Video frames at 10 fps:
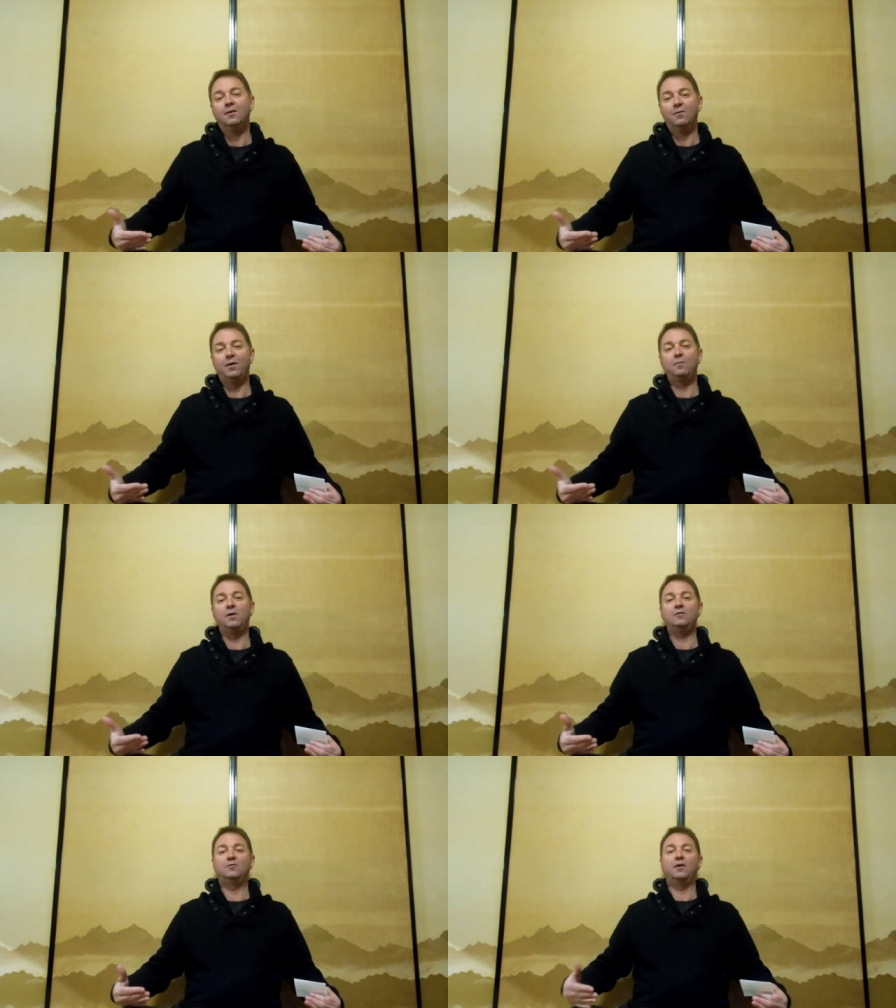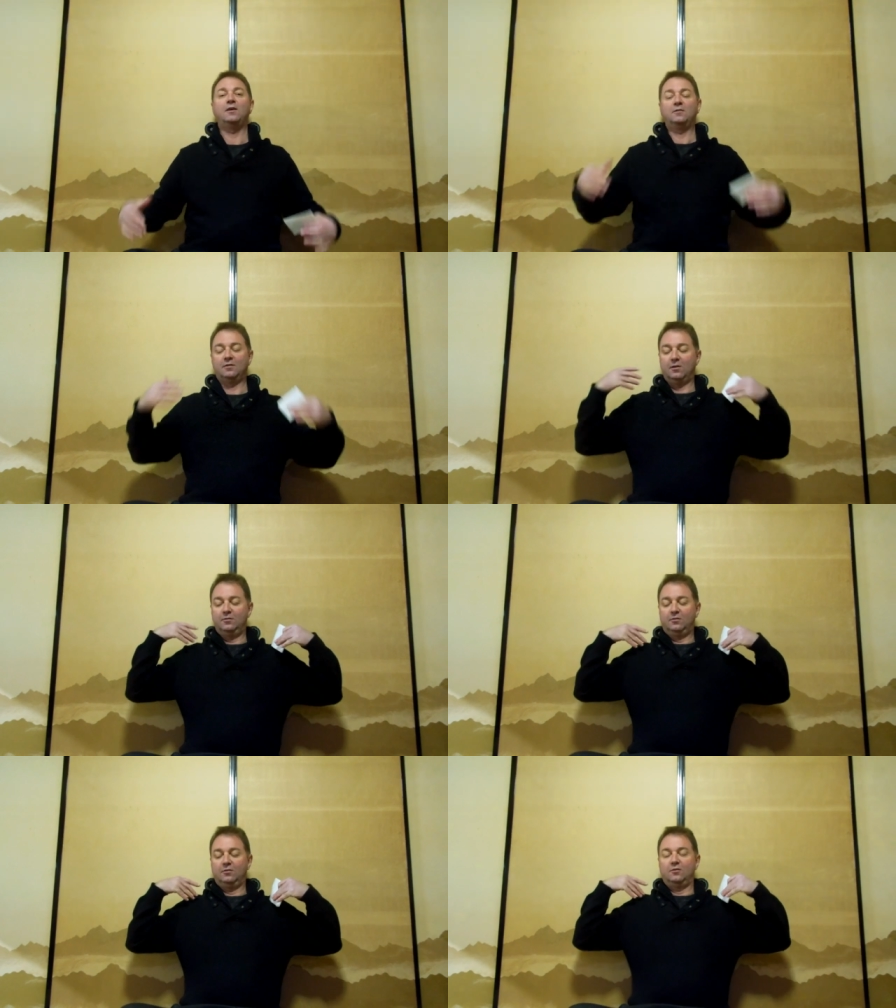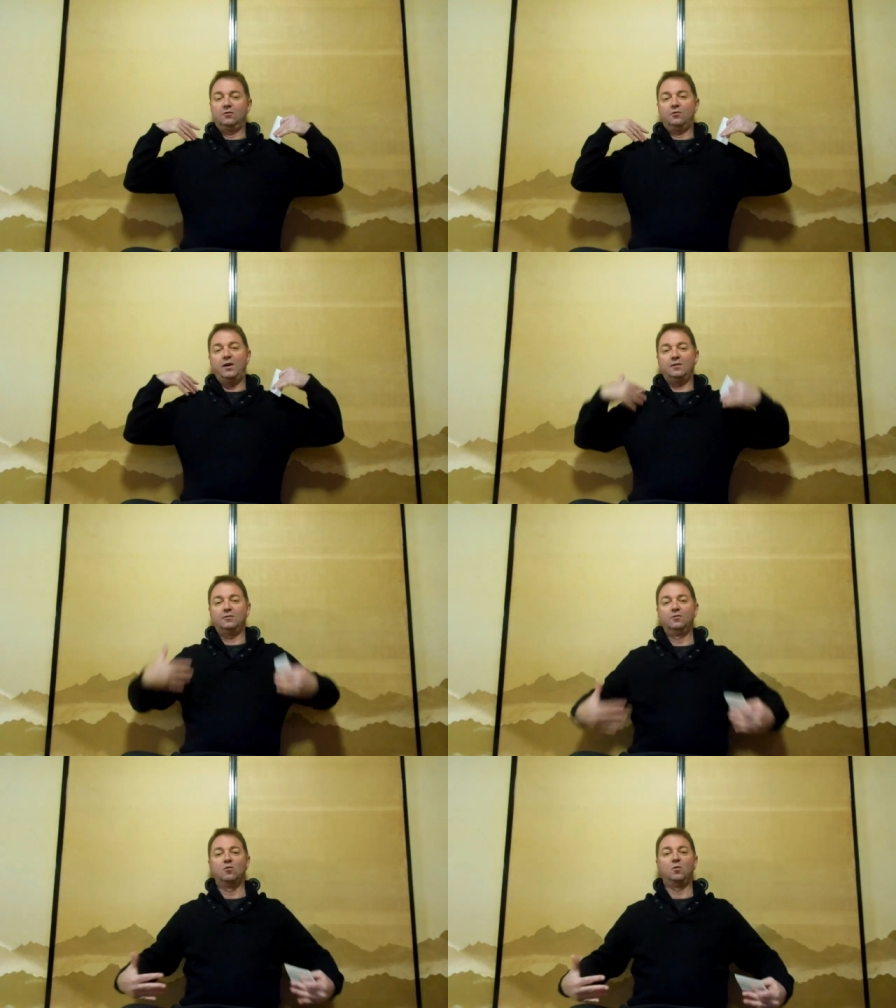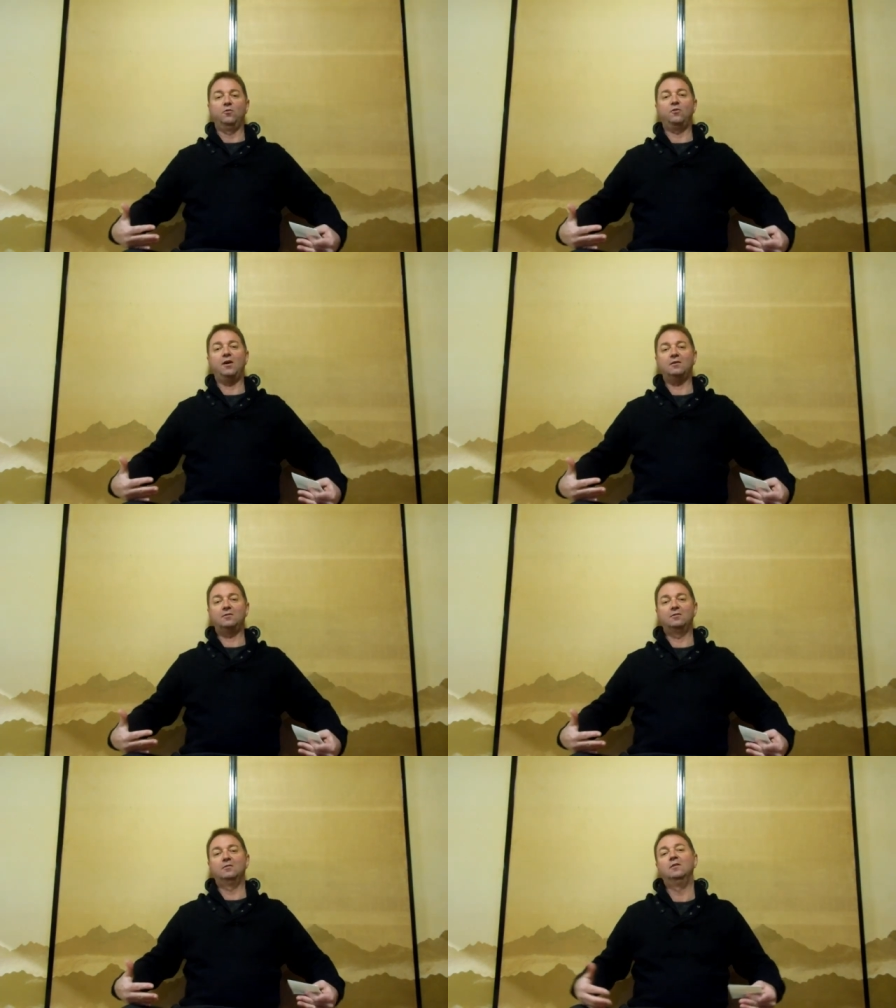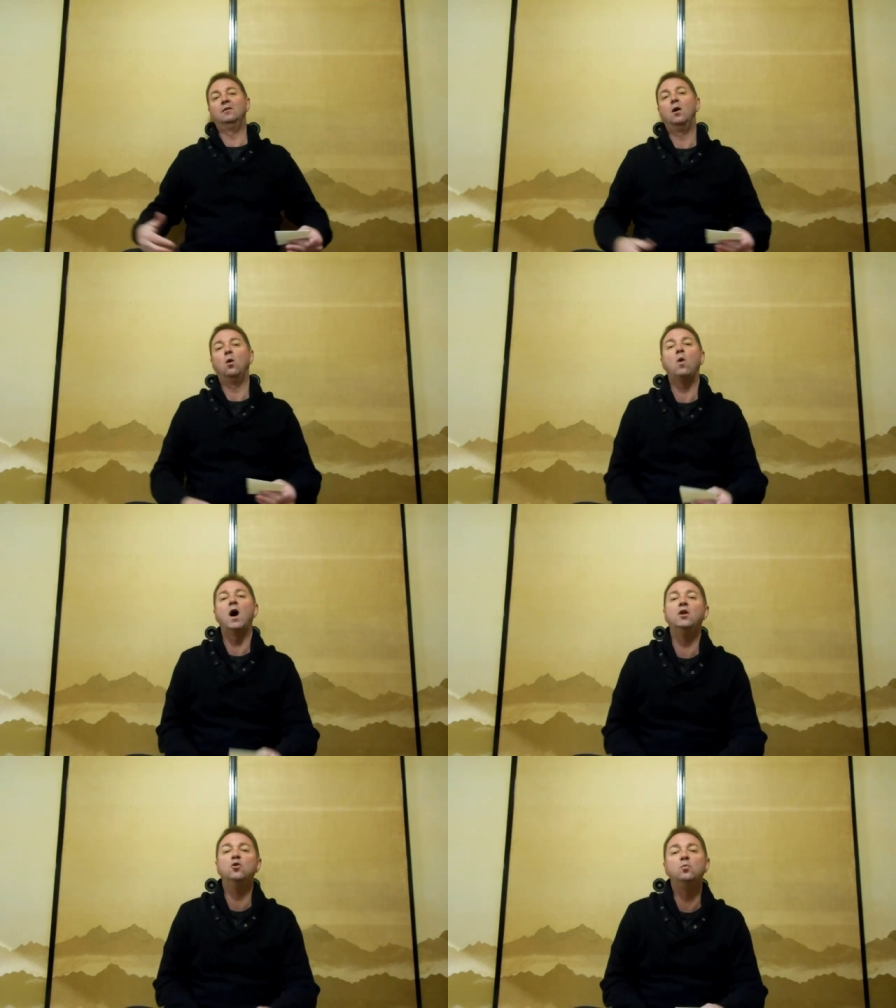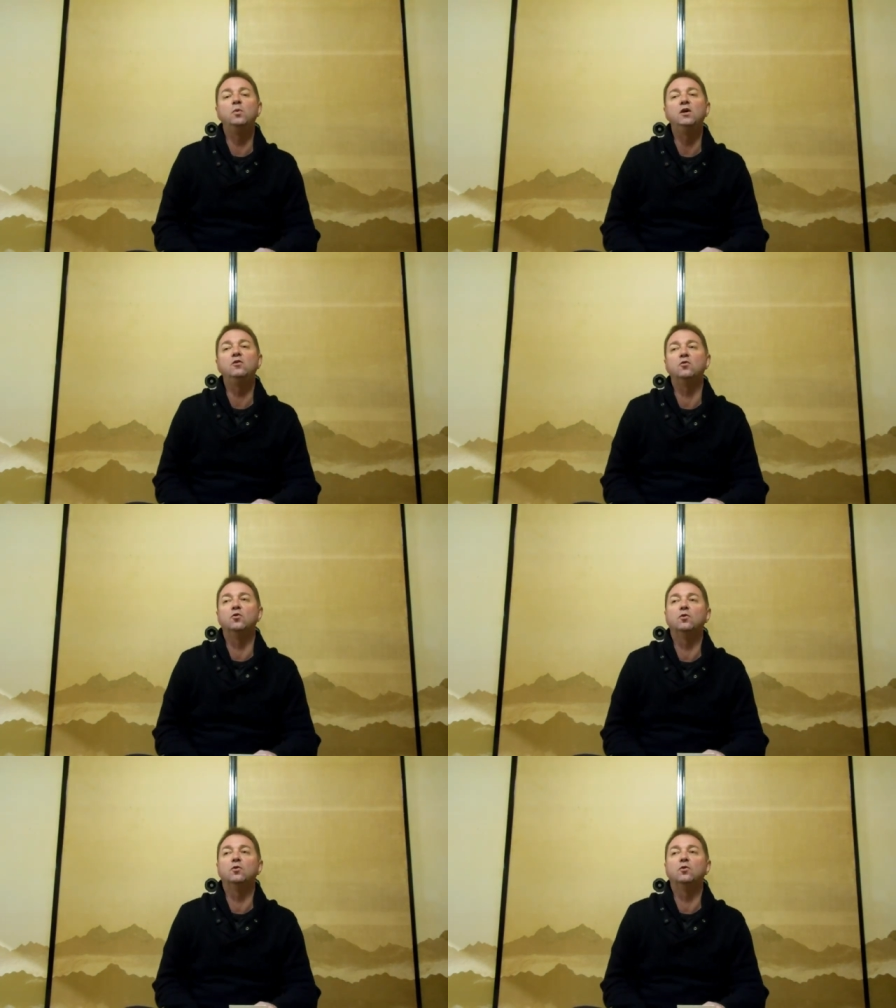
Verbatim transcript: One piece dress, so it's just a dress, normal dress. One piece.